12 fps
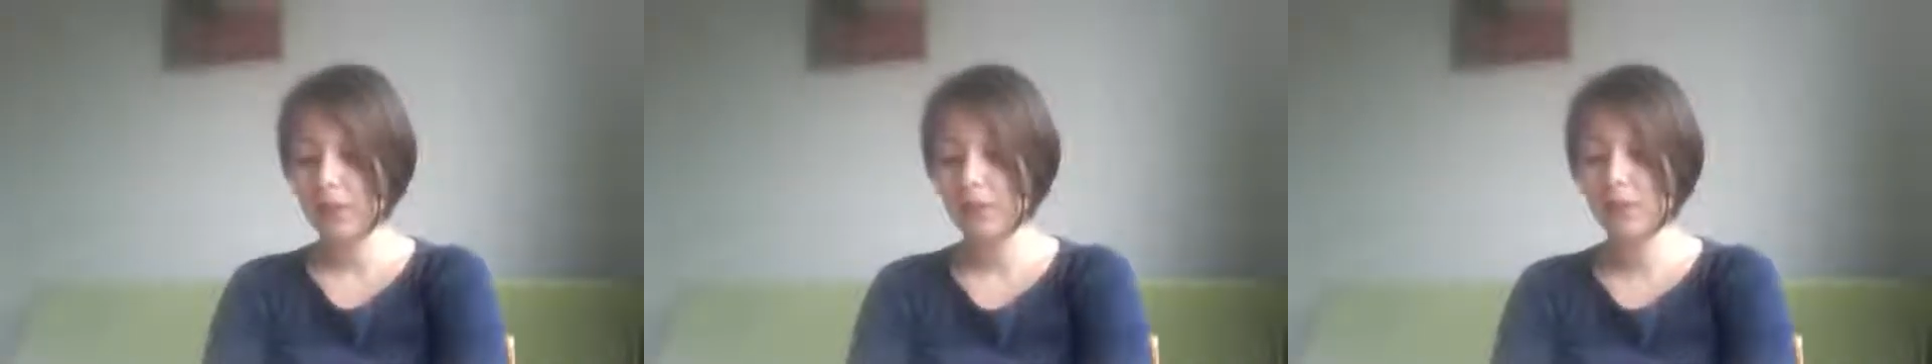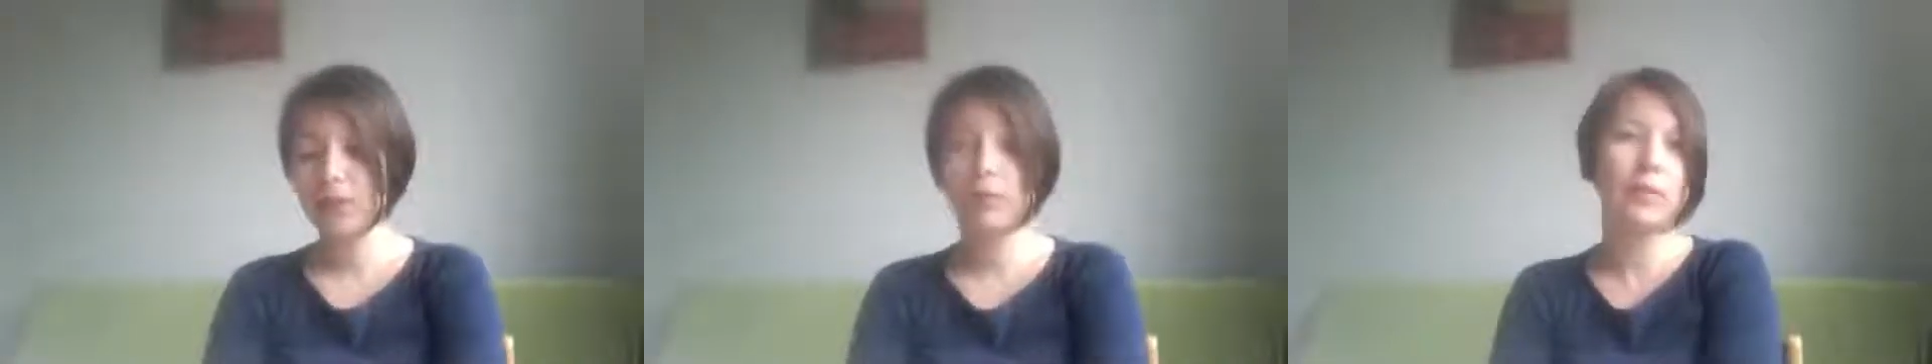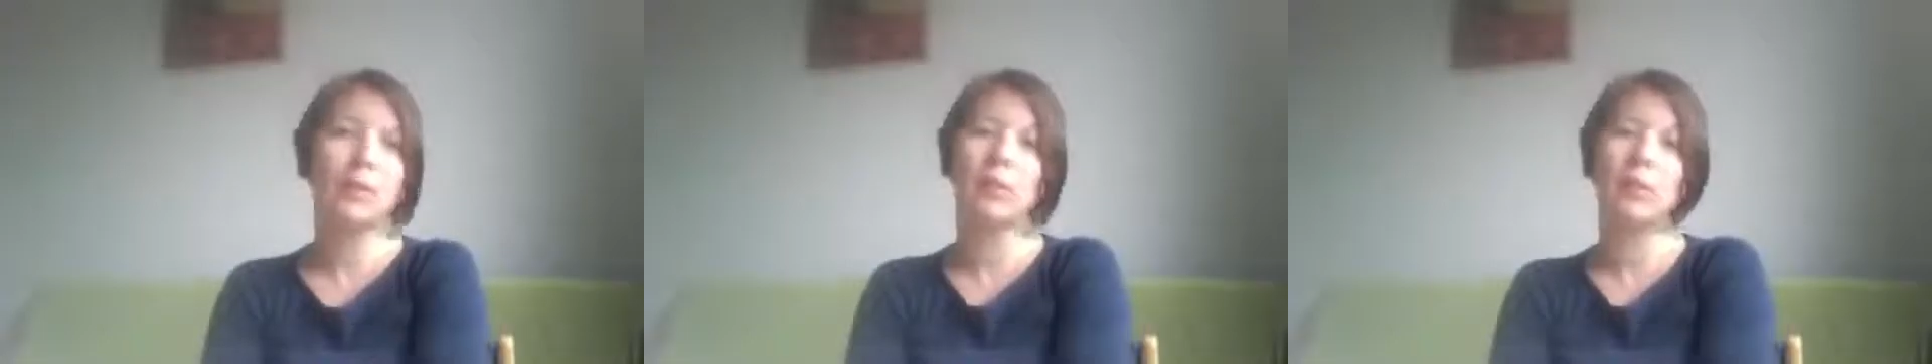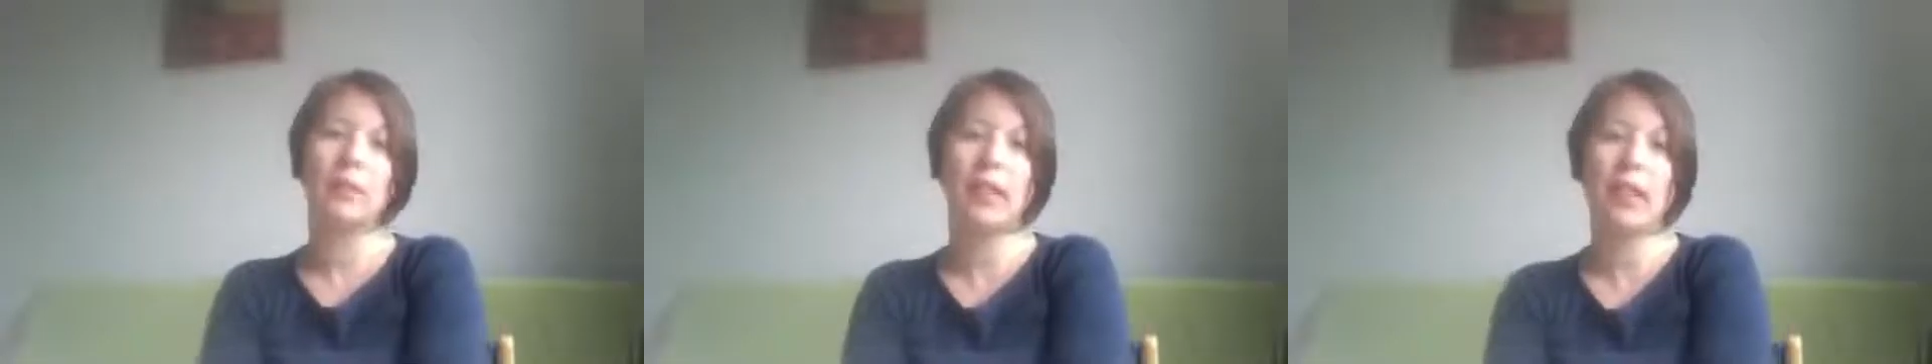
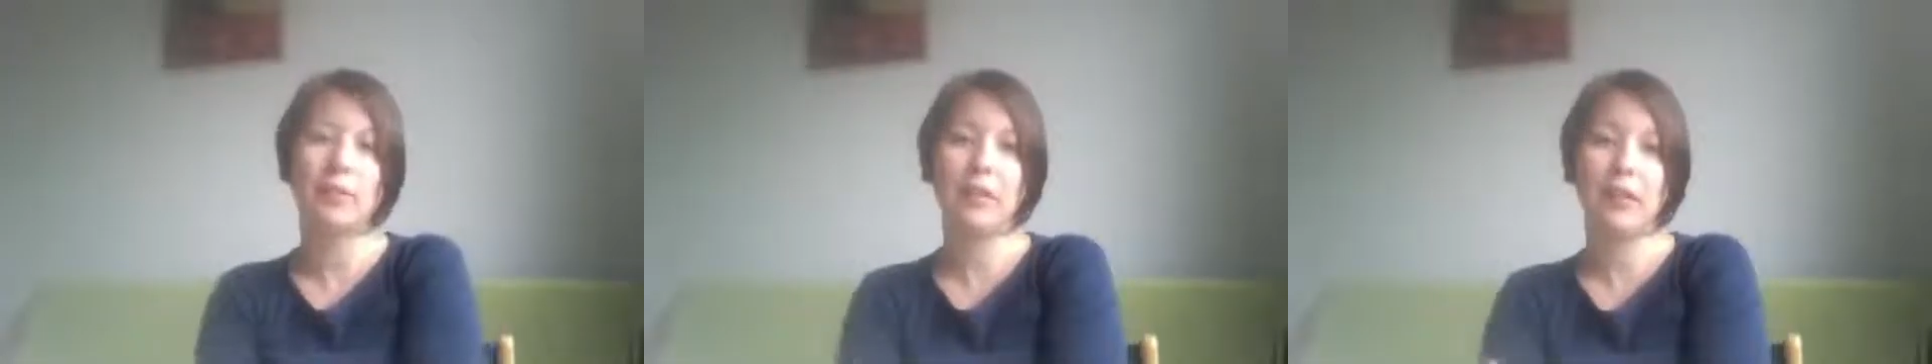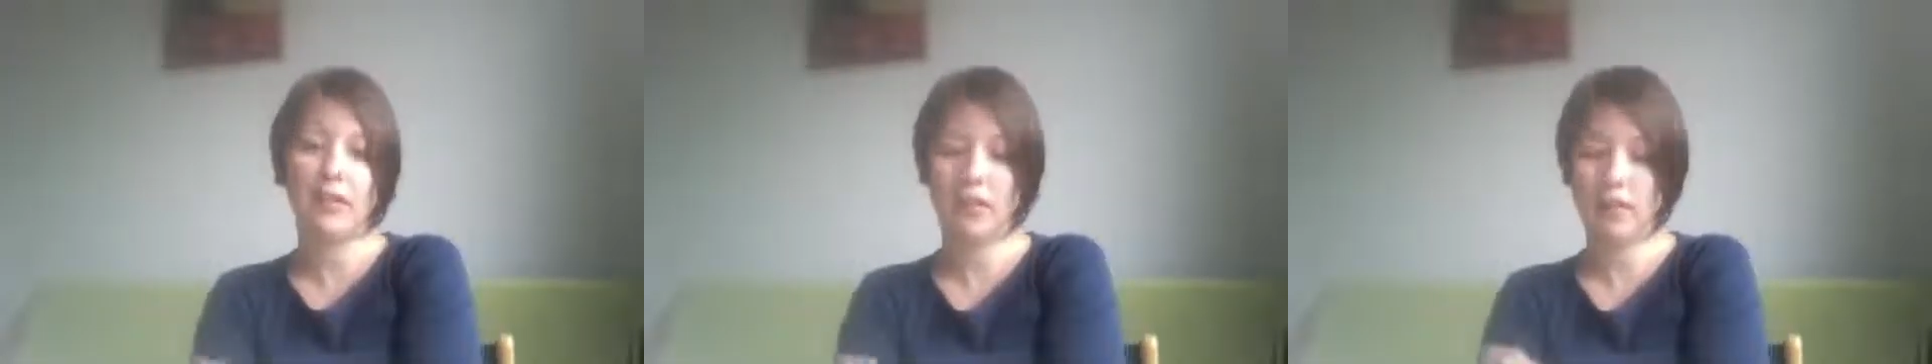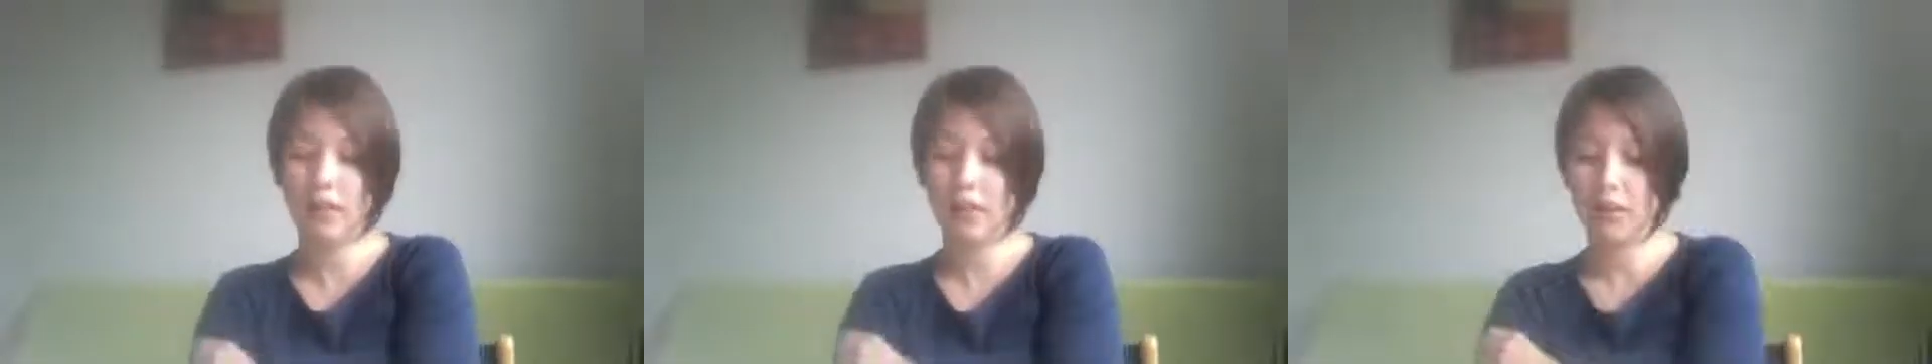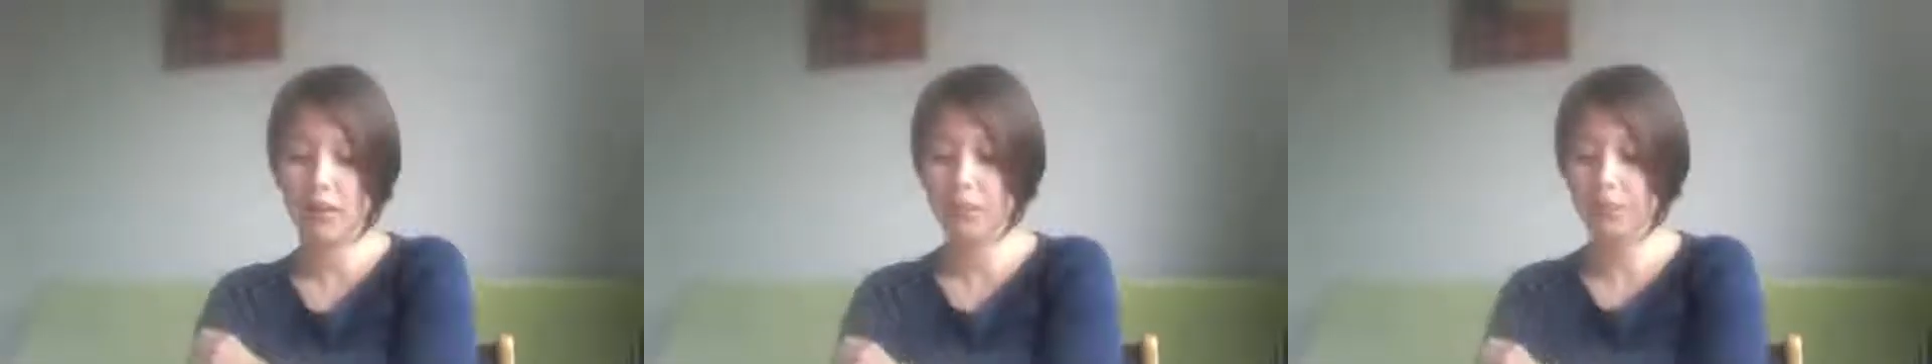
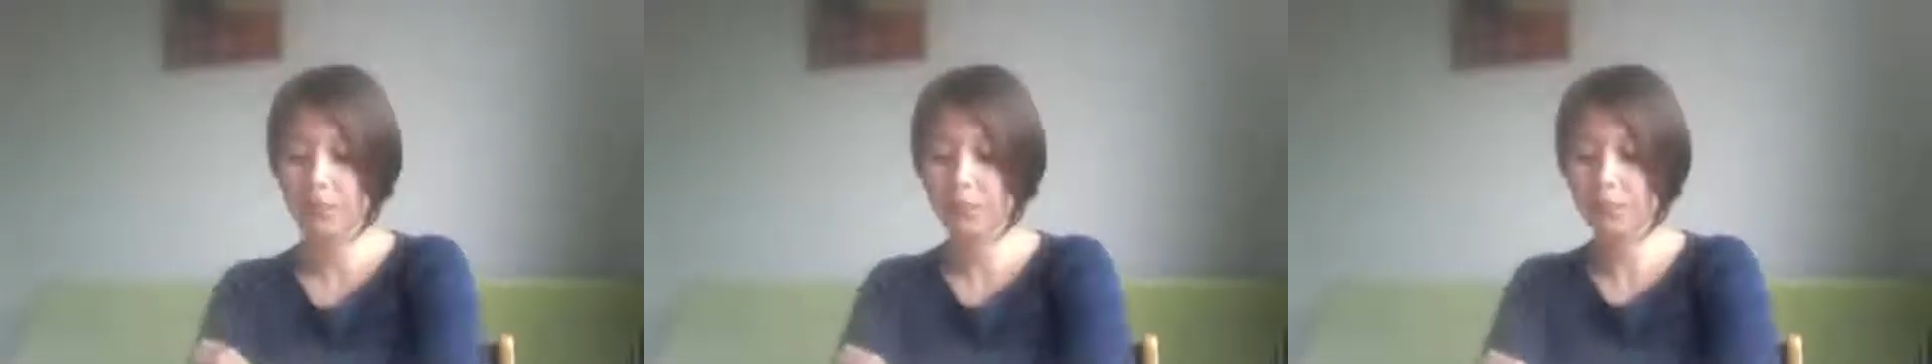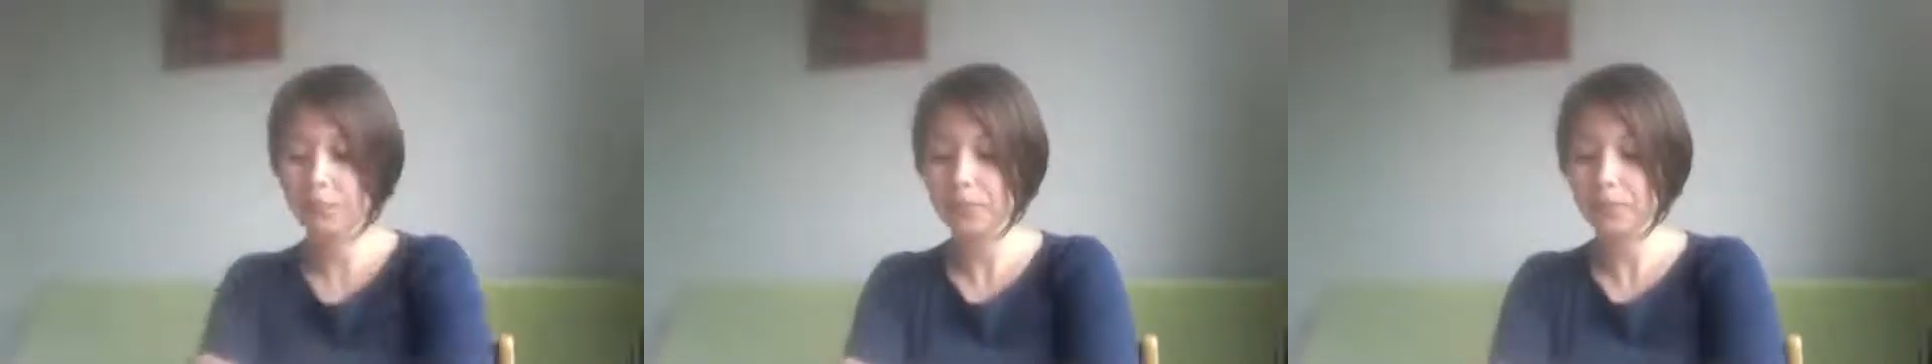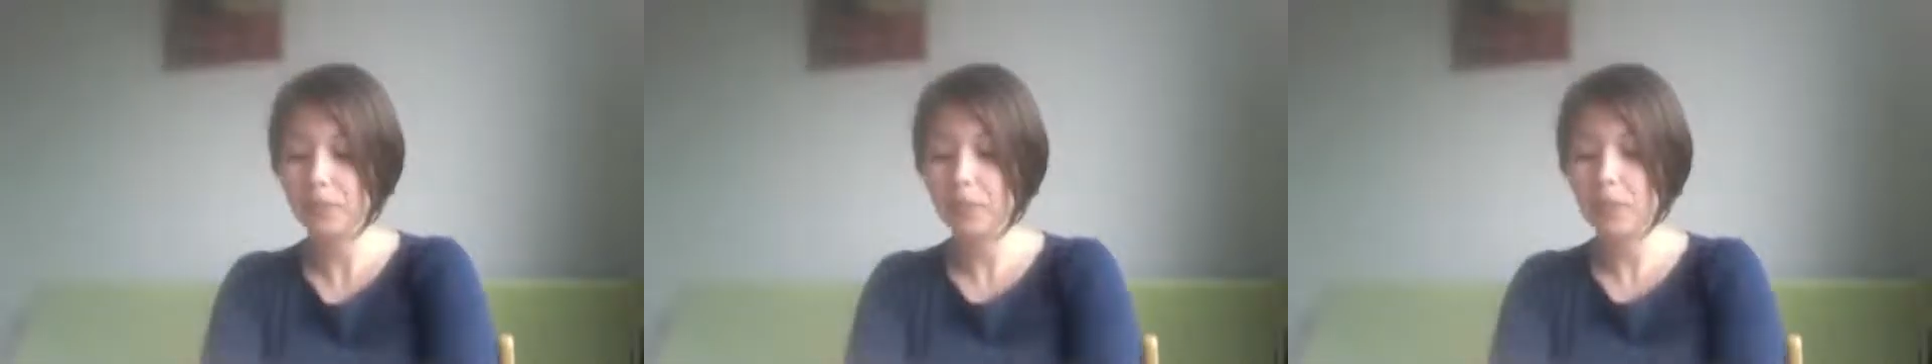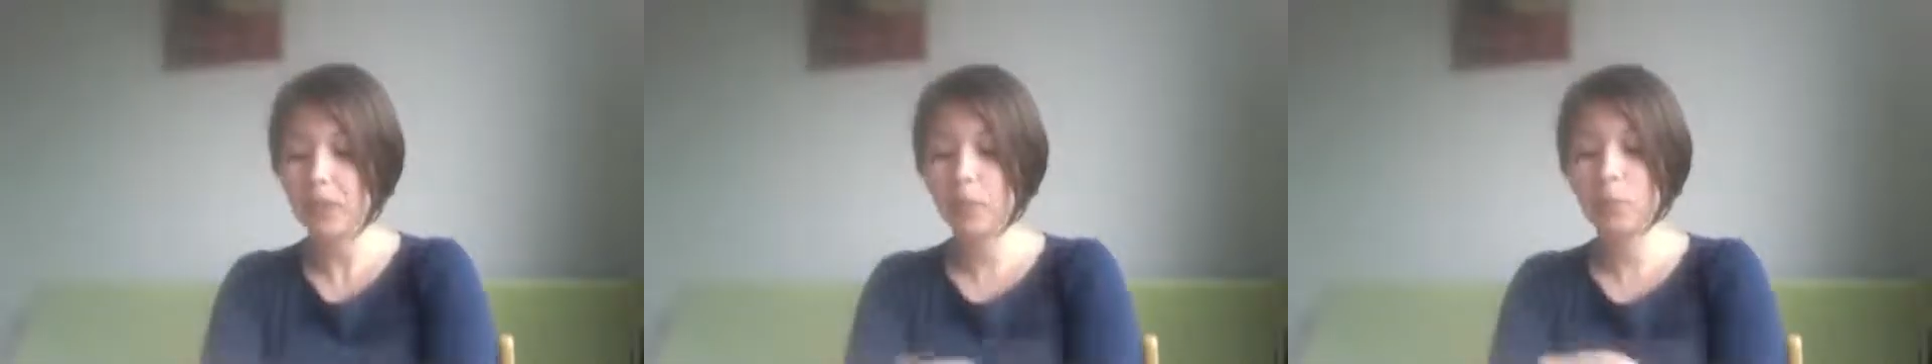Yugoslavia
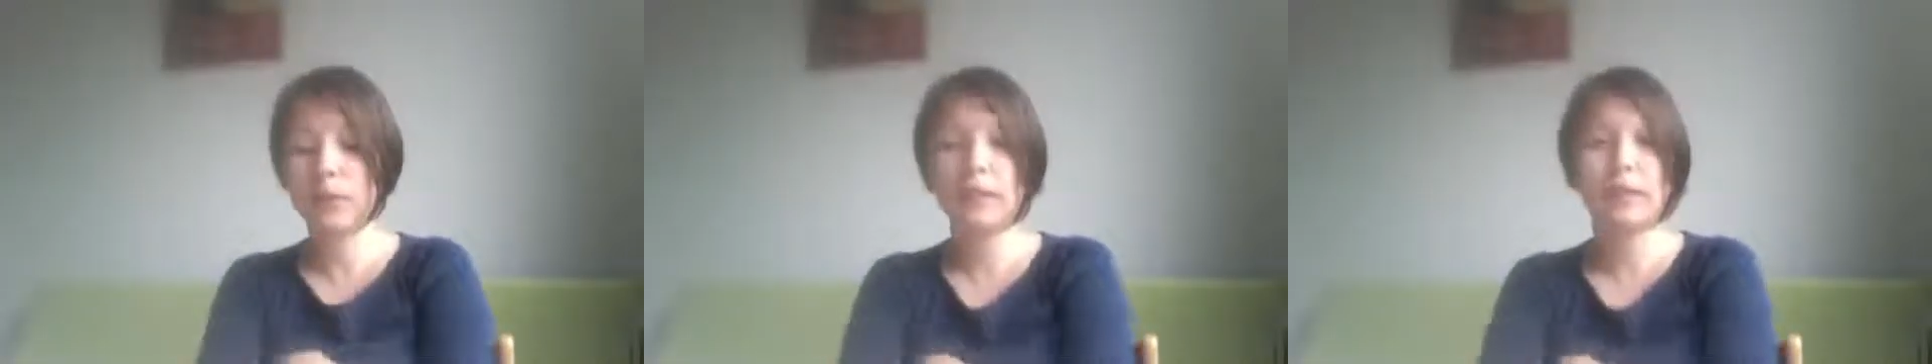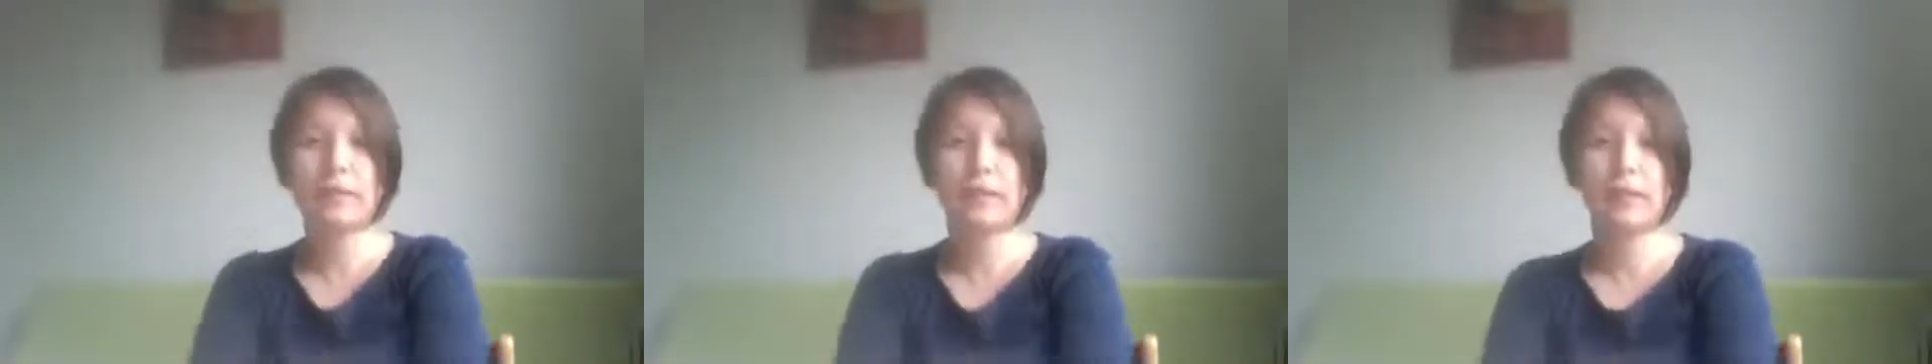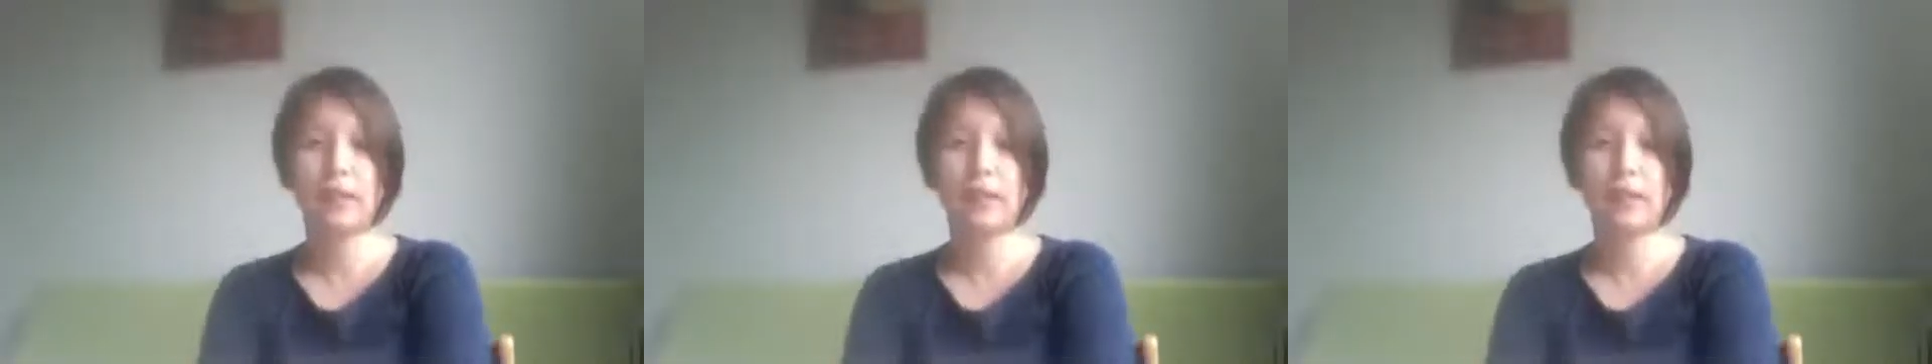was